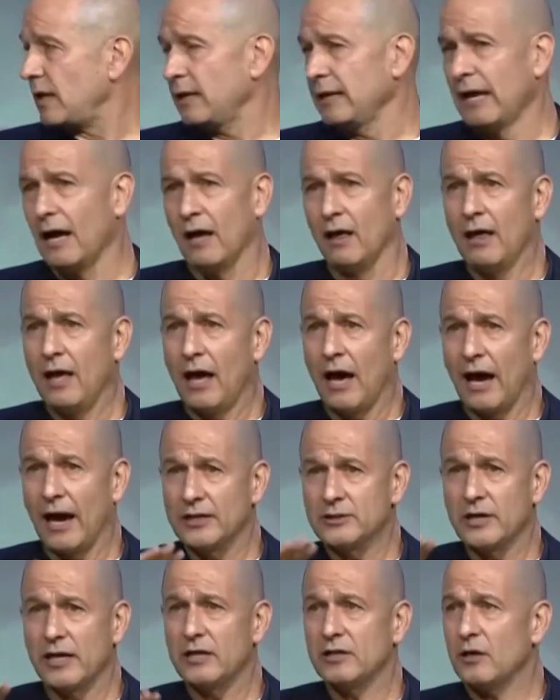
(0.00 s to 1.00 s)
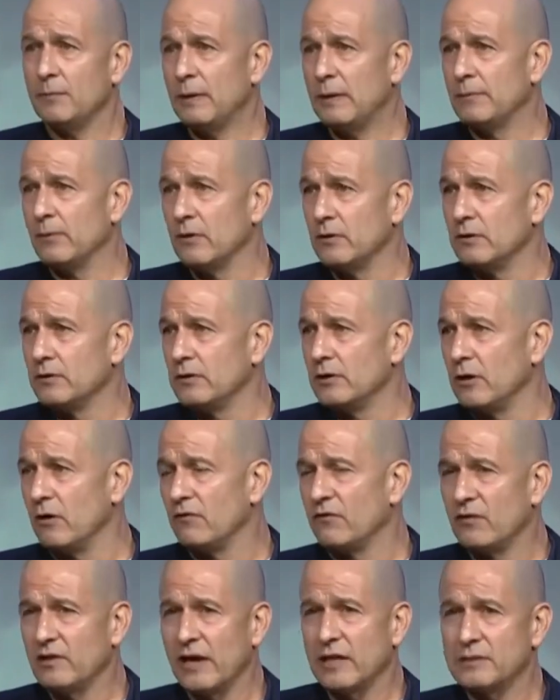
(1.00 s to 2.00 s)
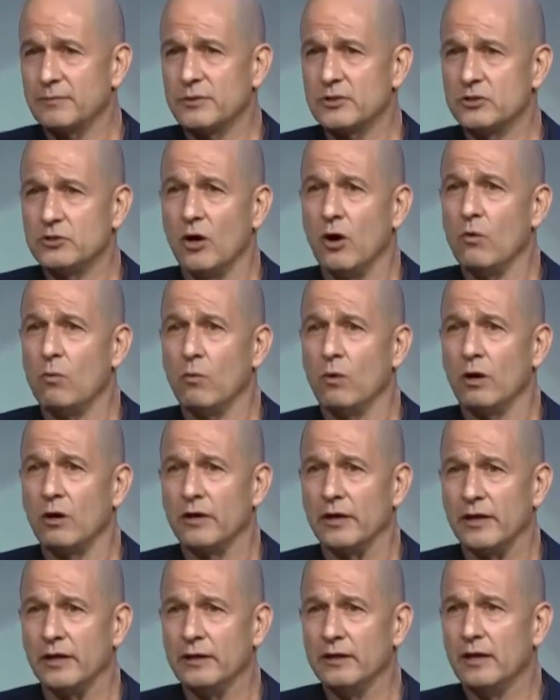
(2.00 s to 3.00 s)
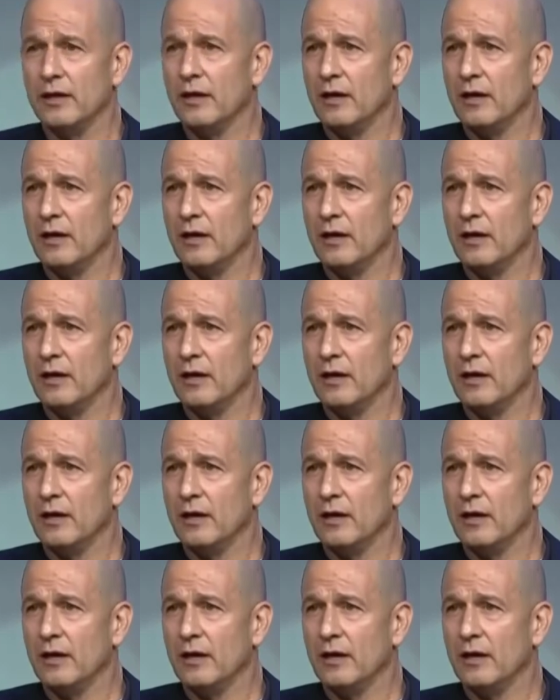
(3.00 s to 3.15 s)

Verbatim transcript: Now, I try to tell people, you know, philanthropists, don't worry.